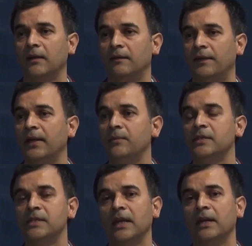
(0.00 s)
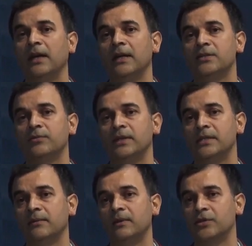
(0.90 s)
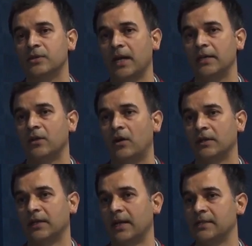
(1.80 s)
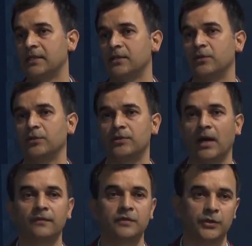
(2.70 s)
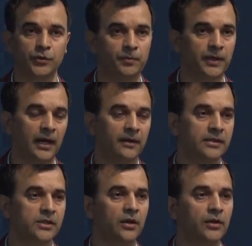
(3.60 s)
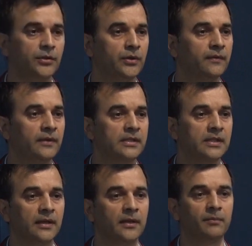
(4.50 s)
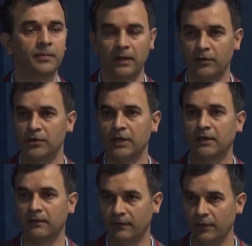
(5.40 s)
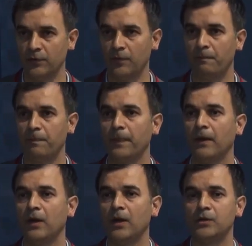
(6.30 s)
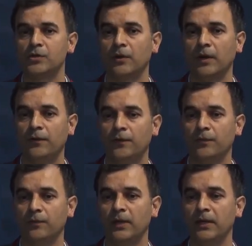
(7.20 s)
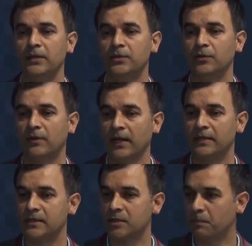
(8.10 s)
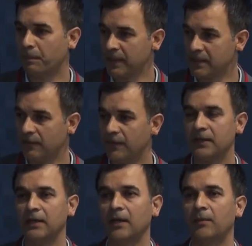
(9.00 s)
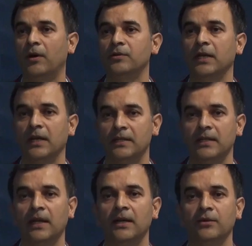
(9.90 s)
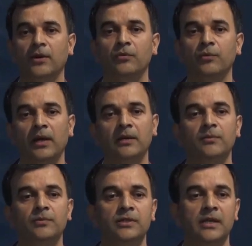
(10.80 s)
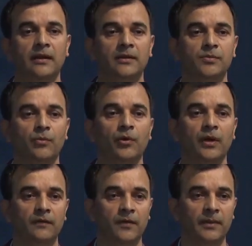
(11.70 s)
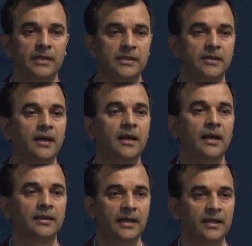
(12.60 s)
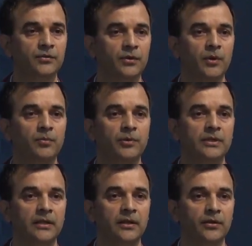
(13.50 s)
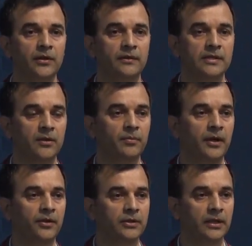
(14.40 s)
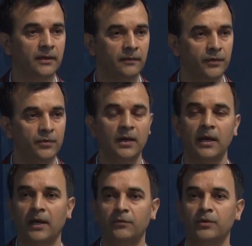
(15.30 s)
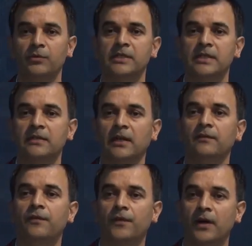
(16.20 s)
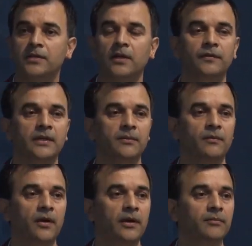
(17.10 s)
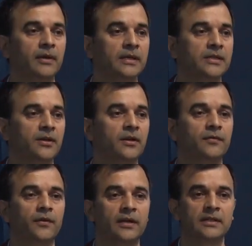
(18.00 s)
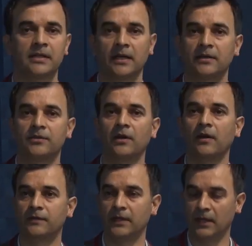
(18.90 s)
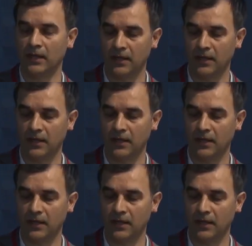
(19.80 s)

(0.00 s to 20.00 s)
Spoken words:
very much engaged with civil society organization to draft UPR. It's called Universal Periodic Review. So if we need to write specific thing about India, you are welcome to send us more information, and that we will put in the Universal Periodic Review, and we will sit in front of the foreign minister or foreign secretary of the